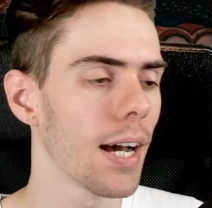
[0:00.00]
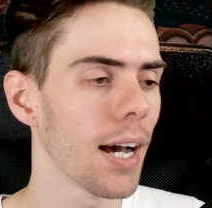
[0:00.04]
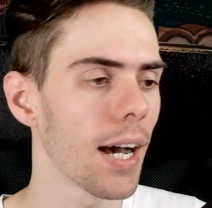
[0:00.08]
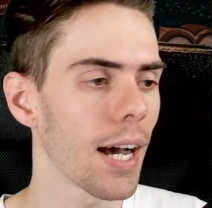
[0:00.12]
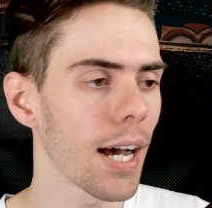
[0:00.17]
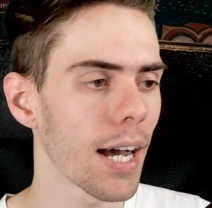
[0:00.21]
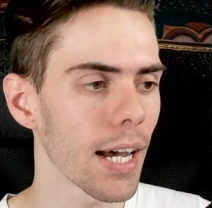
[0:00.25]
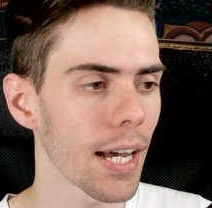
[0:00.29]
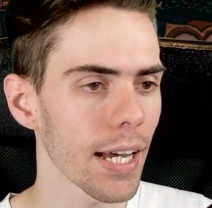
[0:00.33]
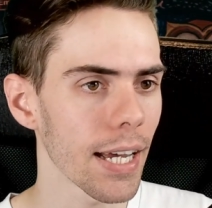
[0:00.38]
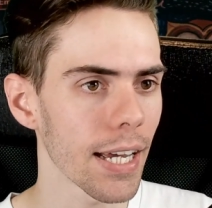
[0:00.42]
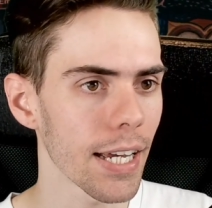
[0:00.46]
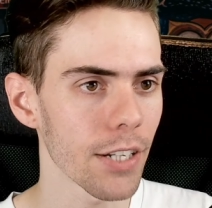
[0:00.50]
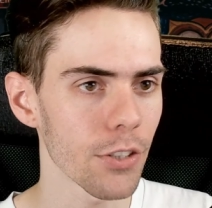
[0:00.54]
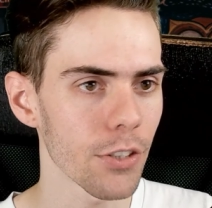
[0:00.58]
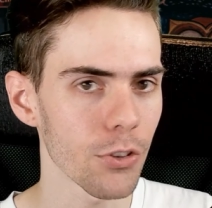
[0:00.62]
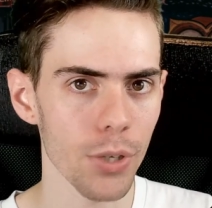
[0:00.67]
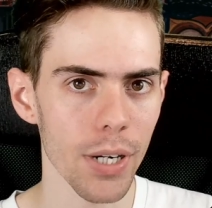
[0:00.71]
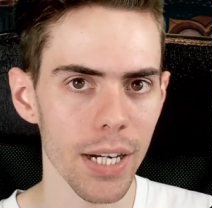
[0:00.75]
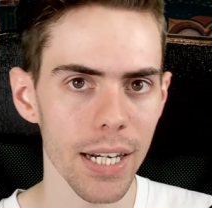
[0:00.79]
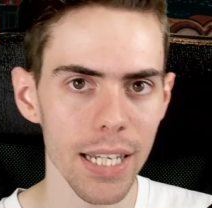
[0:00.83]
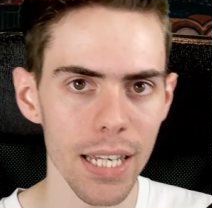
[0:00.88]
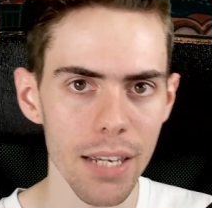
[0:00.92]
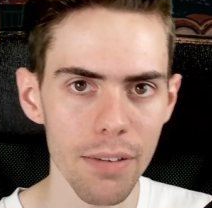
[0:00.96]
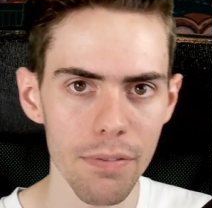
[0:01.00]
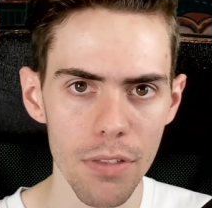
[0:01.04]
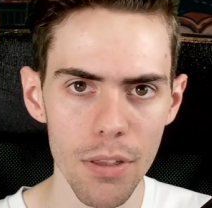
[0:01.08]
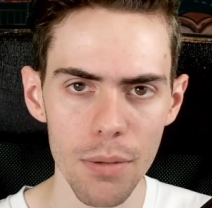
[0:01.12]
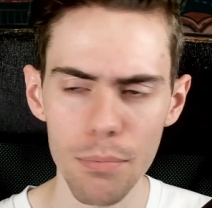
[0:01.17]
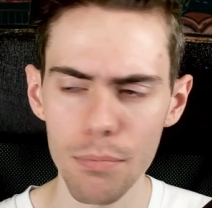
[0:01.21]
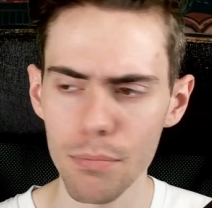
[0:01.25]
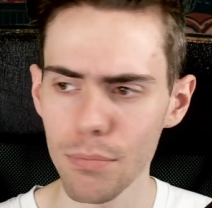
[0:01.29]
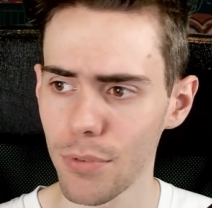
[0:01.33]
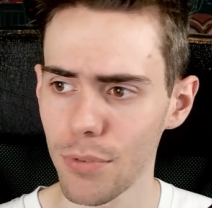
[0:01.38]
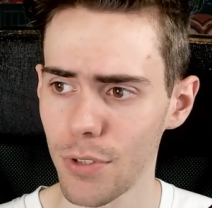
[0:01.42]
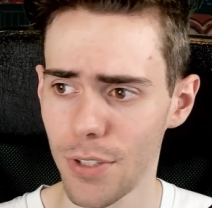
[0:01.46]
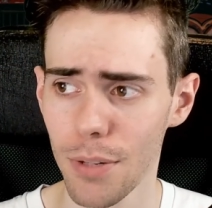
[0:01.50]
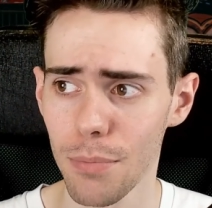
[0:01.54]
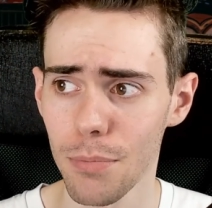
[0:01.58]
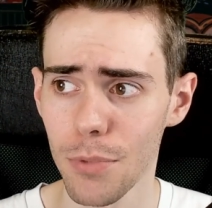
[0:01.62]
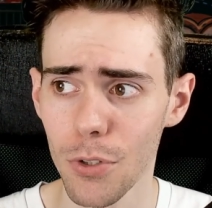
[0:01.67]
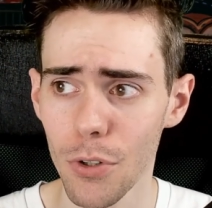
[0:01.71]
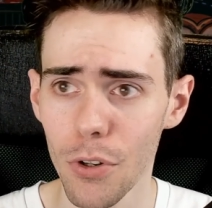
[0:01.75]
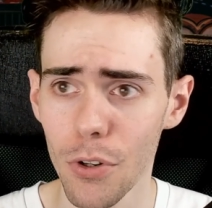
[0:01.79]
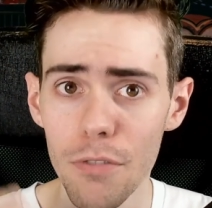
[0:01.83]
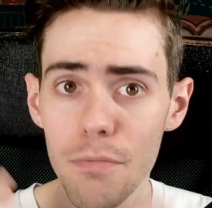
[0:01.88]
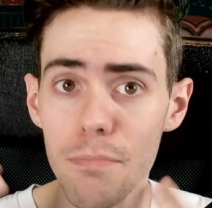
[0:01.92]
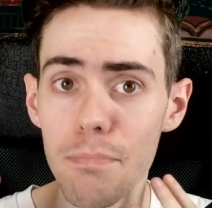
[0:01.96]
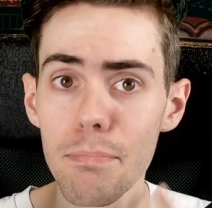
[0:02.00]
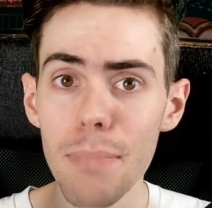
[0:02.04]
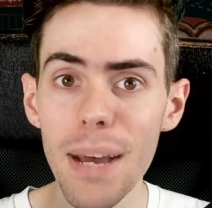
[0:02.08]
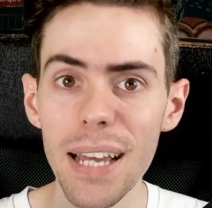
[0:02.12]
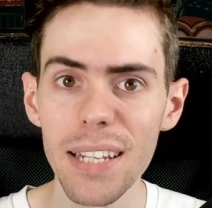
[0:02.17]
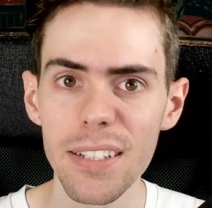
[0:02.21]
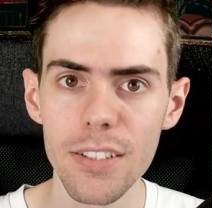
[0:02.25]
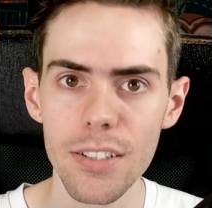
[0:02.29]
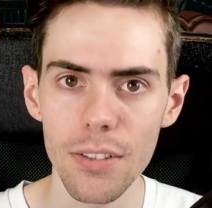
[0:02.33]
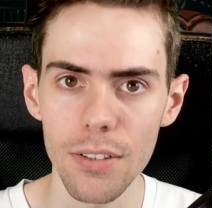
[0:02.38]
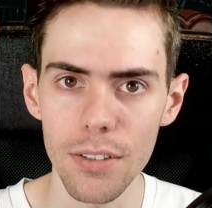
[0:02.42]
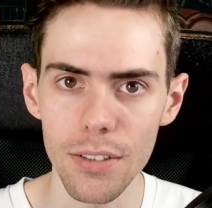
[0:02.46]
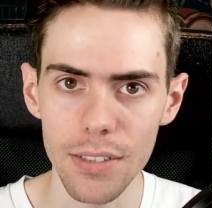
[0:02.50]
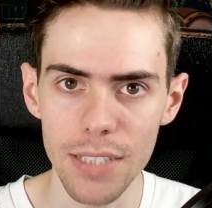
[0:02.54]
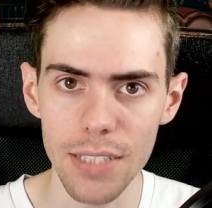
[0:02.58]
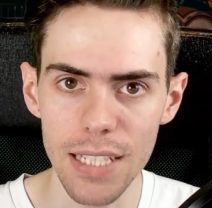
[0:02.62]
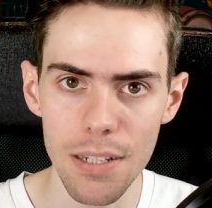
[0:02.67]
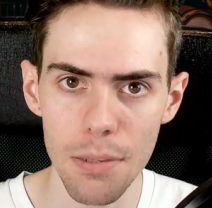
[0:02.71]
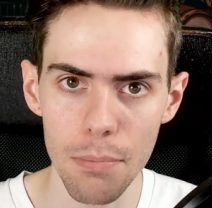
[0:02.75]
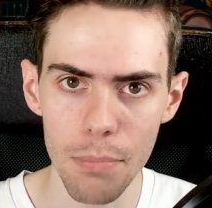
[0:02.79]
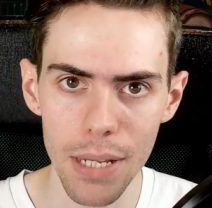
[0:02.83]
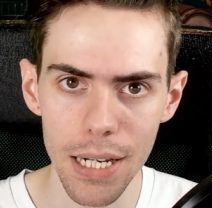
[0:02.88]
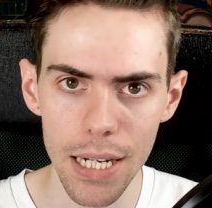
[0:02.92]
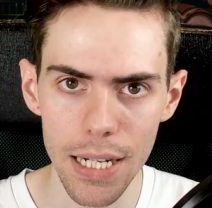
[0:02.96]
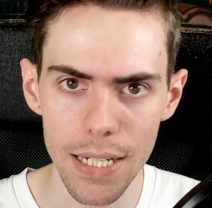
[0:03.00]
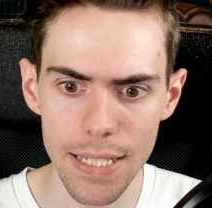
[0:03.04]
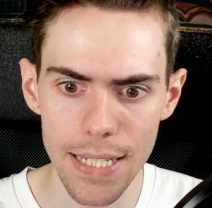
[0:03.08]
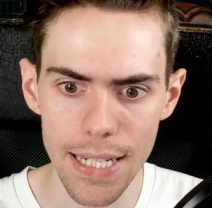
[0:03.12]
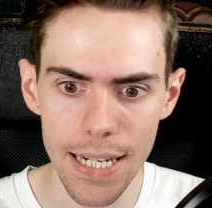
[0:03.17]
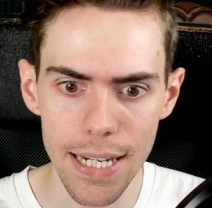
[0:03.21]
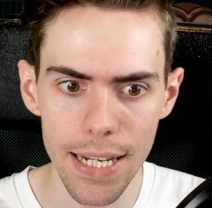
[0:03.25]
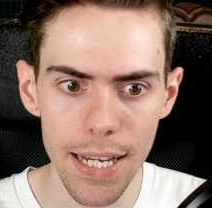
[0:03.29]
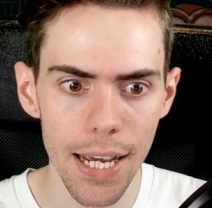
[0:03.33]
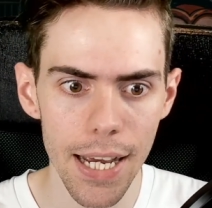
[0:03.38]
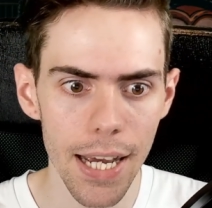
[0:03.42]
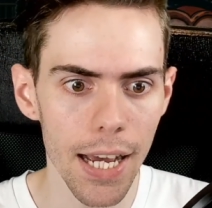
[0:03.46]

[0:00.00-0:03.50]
and try and give them some sort of mental disability,